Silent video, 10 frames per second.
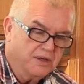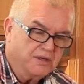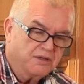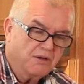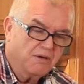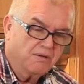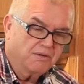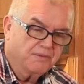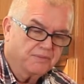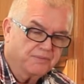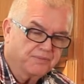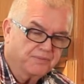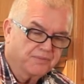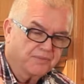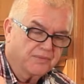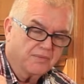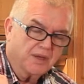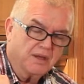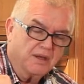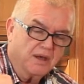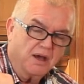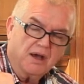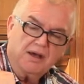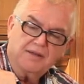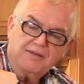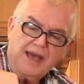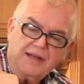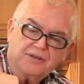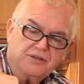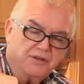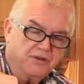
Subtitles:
So that's